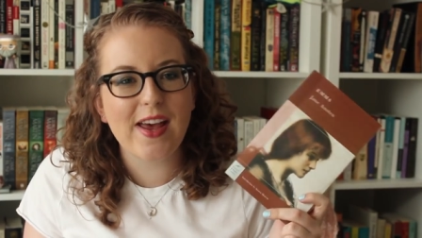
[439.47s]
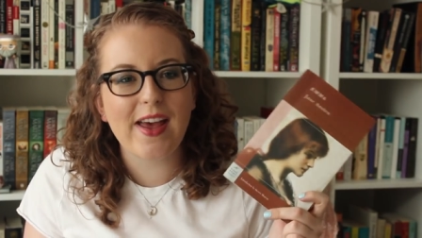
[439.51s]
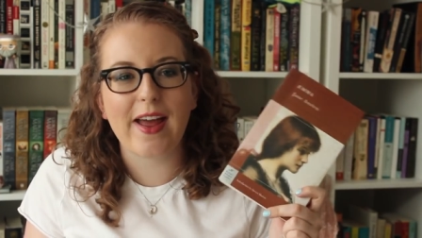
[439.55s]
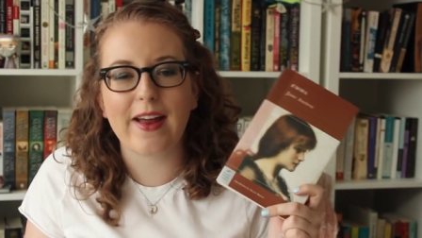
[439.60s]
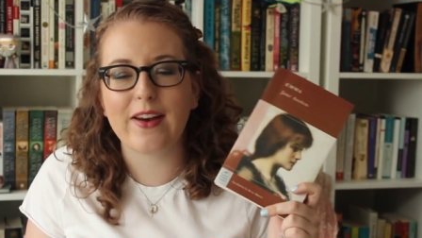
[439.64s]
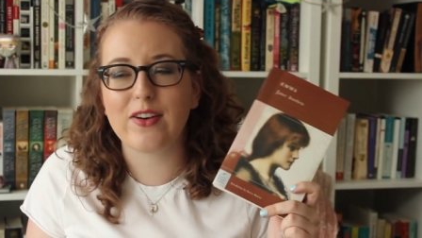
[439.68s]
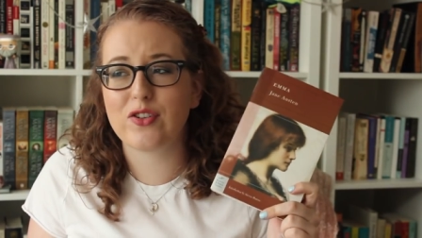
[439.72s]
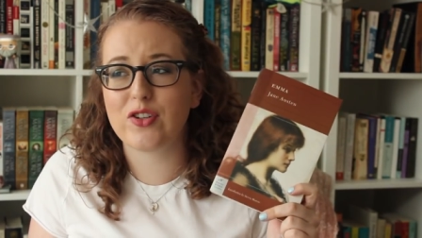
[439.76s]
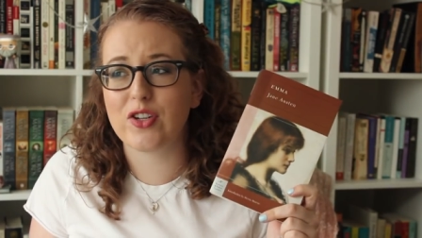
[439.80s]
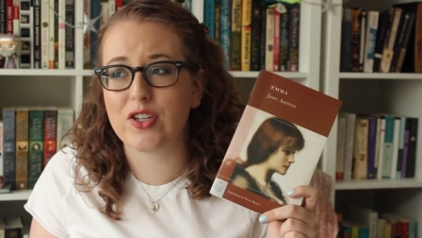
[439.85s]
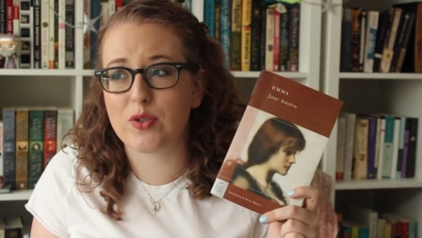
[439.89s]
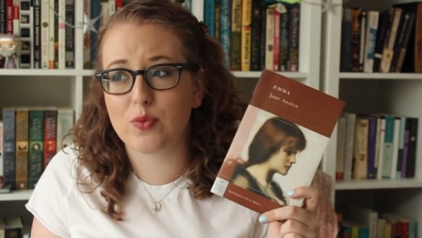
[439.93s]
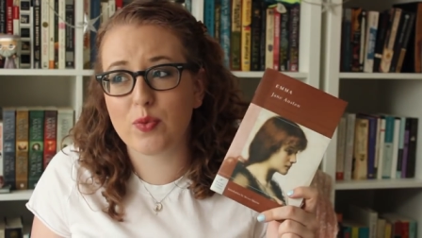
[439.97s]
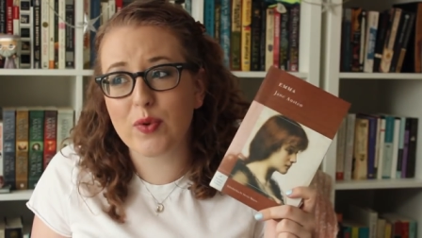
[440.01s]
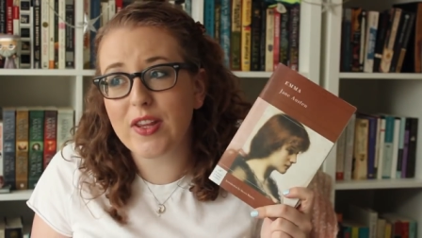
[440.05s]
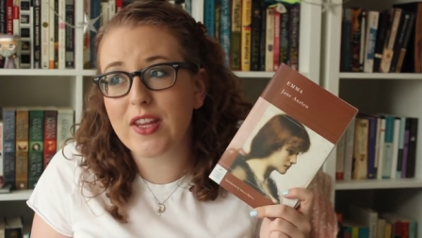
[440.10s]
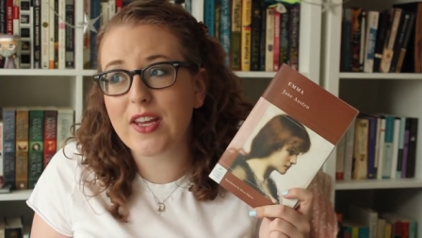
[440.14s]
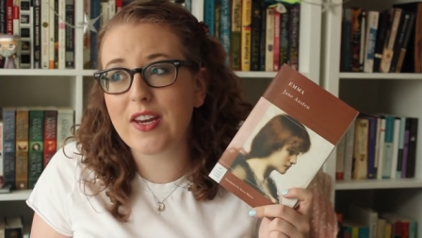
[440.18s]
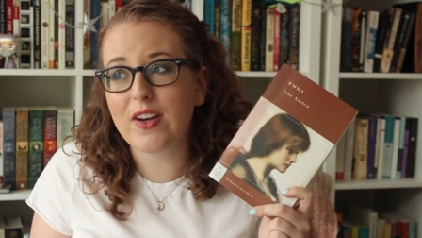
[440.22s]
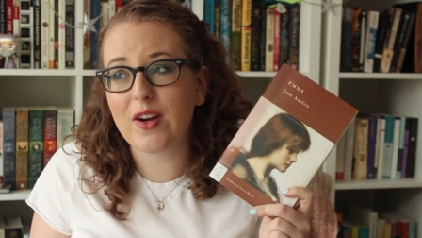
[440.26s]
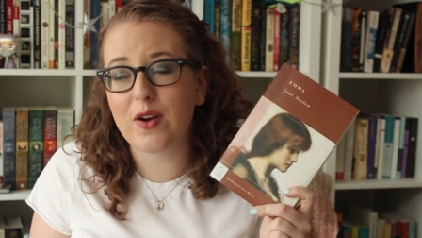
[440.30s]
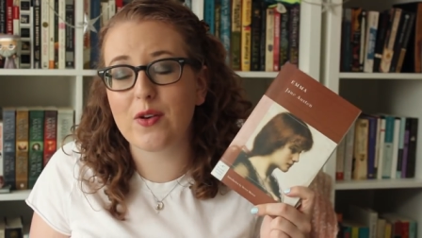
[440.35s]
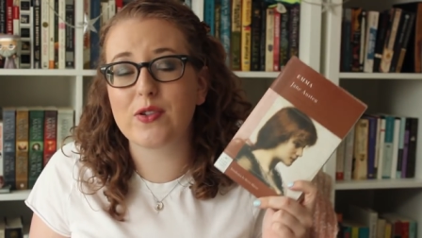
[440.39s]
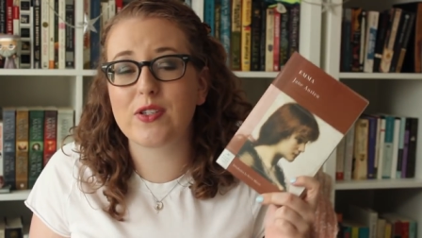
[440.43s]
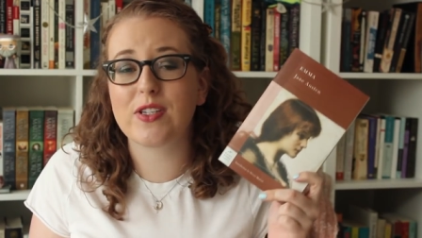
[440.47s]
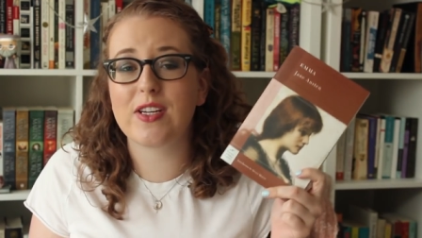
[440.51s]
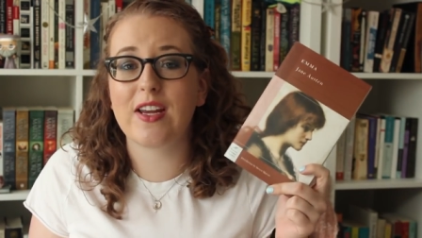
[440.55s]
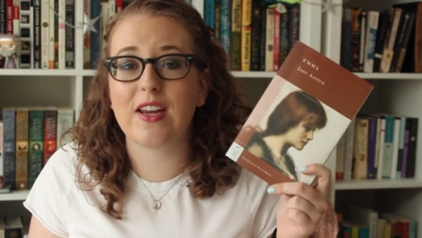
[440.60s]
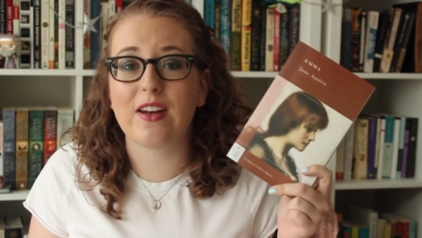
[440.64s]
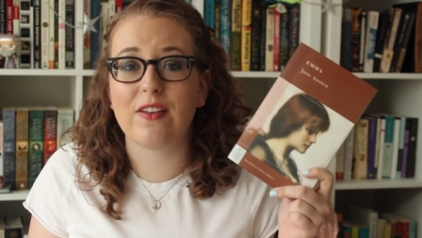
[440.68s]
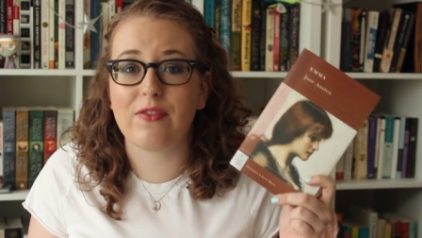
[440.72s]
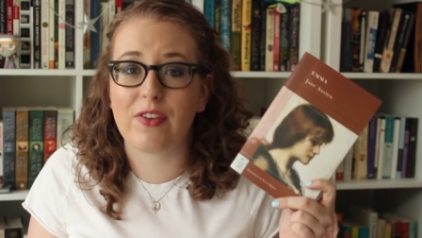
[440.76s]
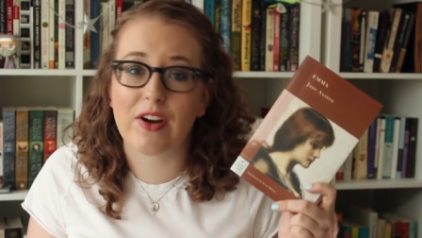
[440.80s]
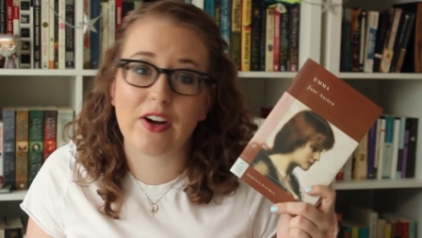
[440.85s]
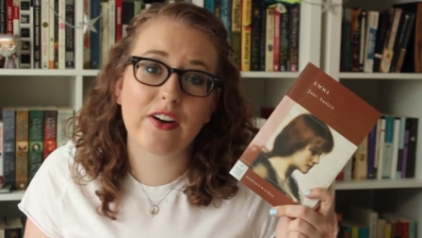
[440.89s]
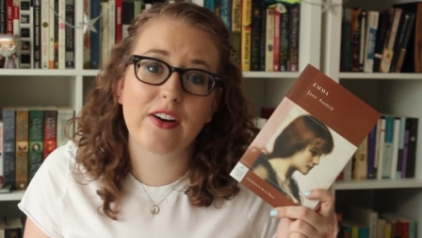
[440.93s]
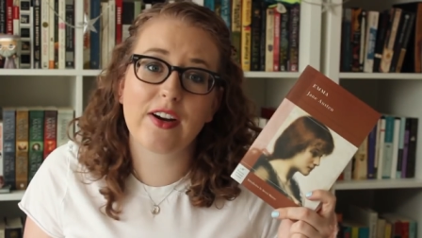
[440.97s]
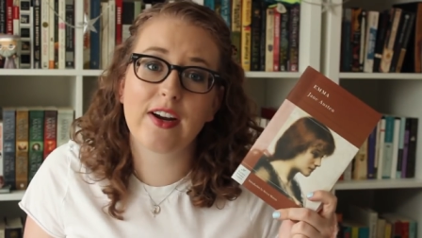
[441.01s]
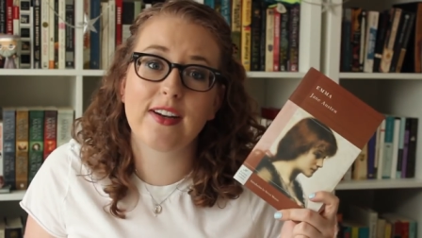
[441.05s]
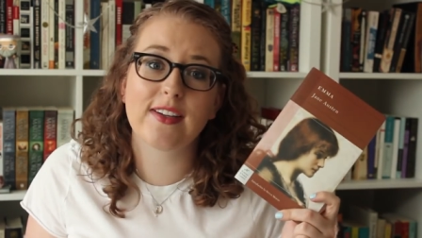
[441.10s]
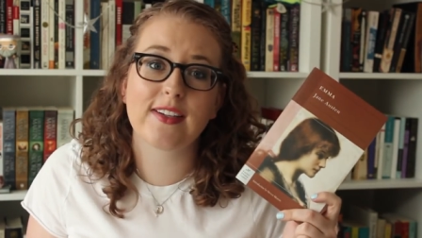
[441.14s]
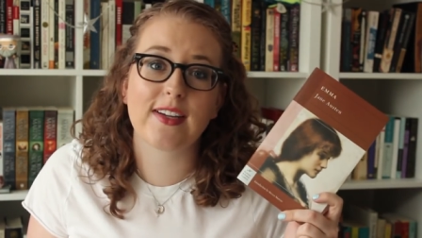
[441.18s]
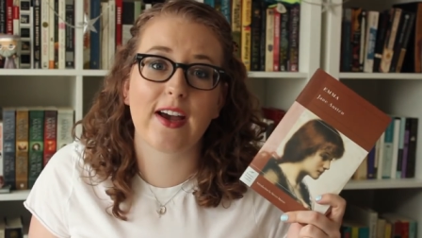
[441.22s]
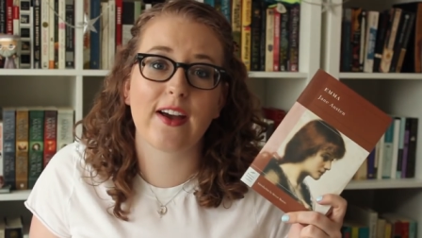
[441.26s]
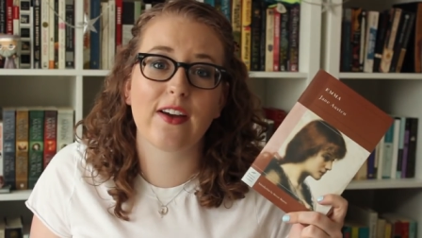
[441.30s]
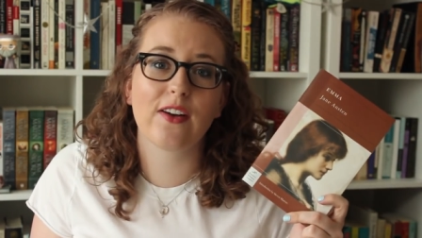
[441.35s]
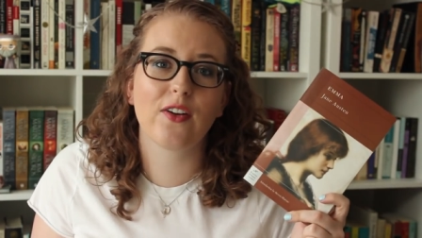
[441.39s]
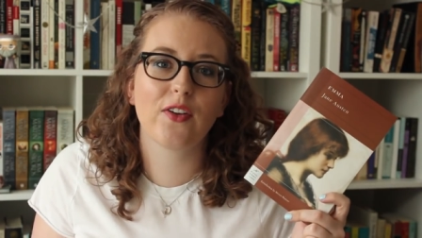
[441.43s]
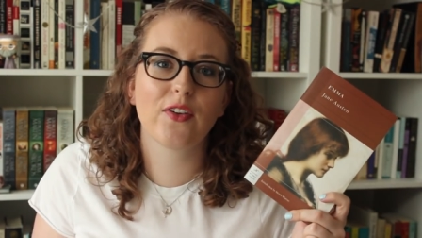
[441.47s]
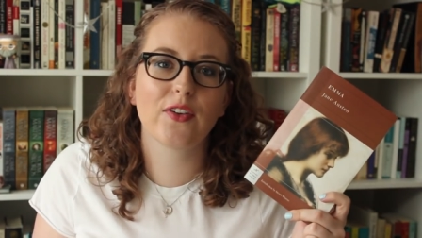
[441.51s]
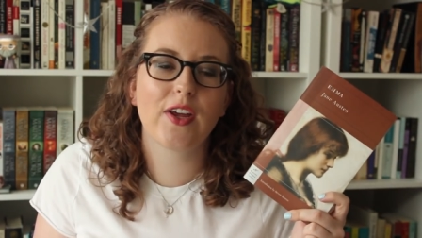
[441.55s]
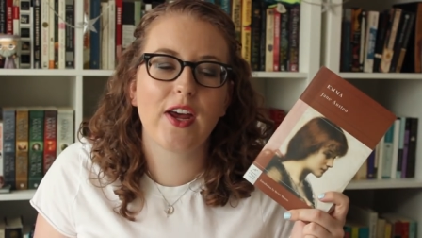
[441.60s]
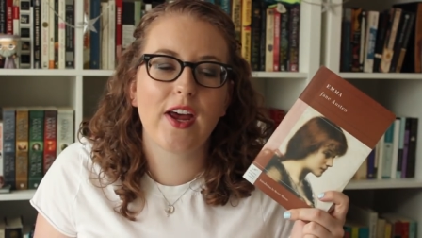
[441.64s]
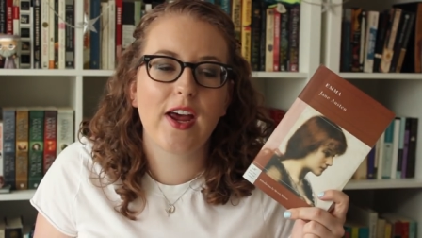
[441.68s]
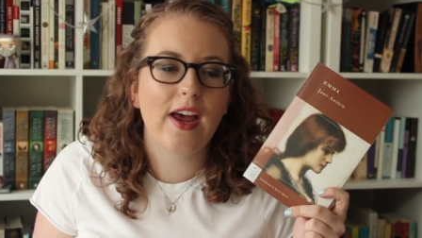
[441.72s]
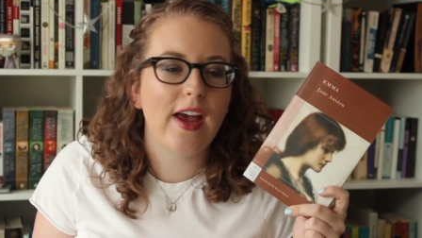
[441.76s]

and she's really nosy and very entitled.